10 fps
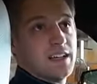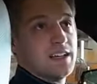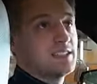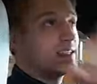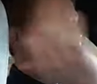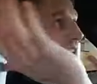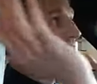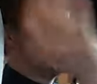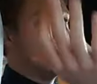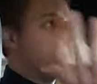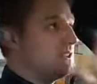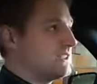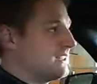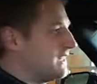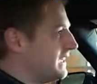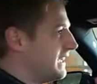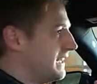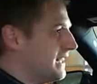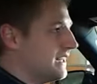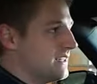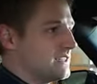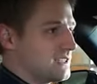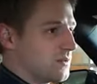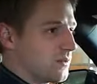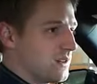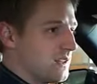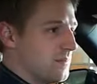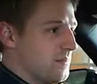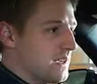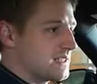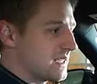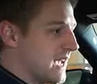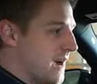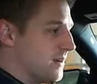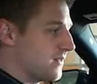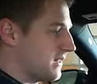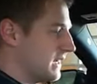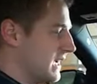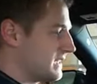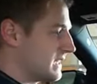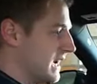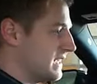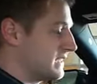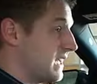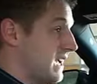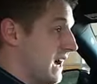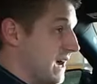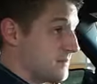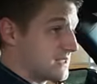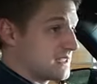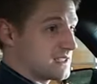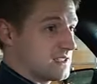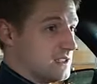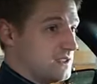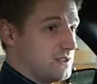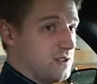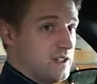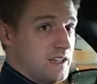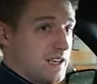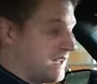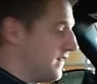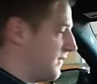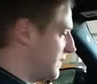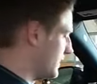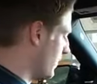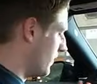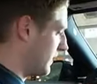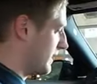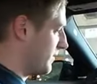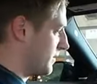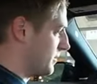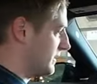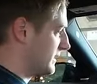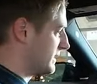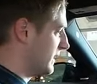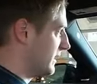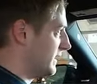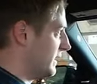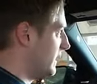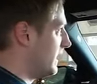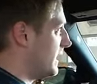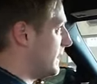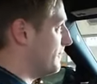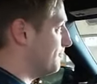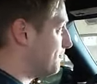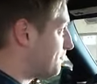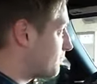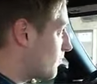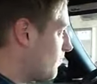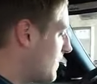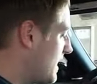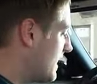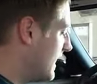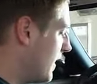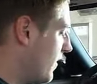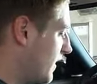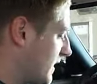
it's huge and, and just really makes the cabin really nice size. I'm 6'2", and I feel totally comfortable in this car. Um, now,